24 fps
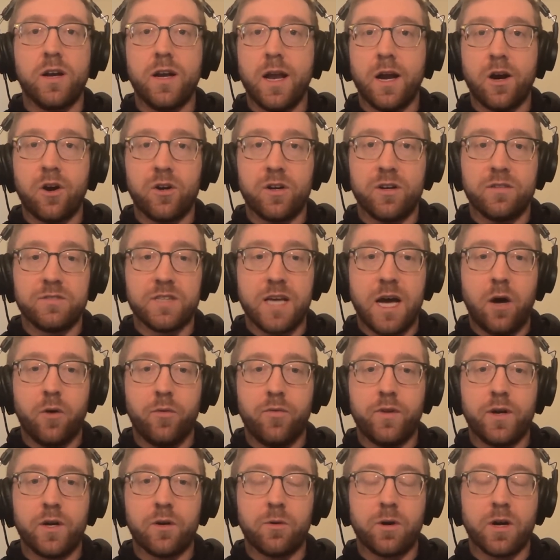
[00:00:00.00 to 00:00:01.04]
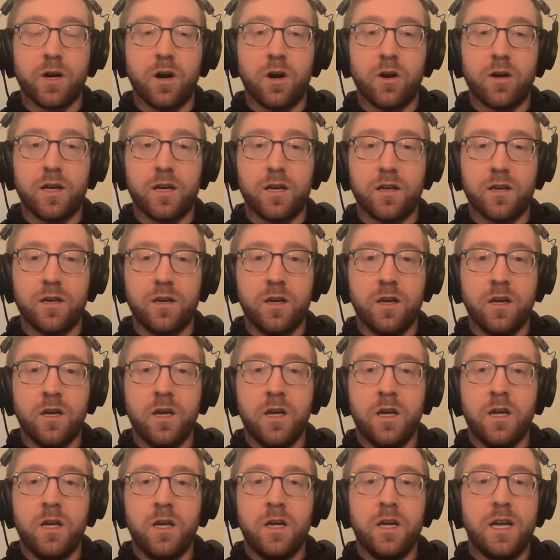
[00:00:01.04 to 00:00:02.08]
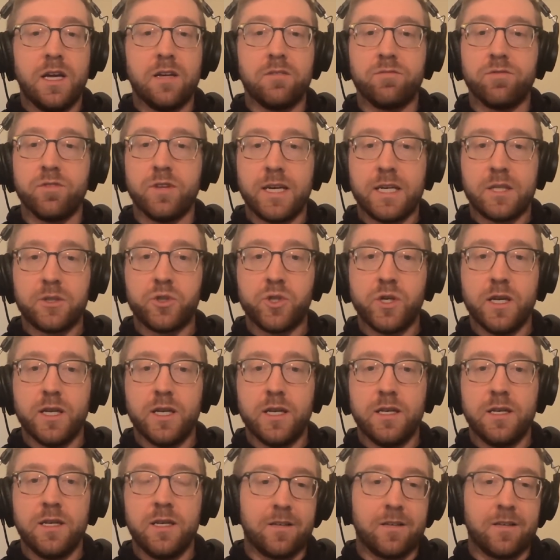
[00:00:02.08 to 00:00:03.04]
narratives out there regarding inflation.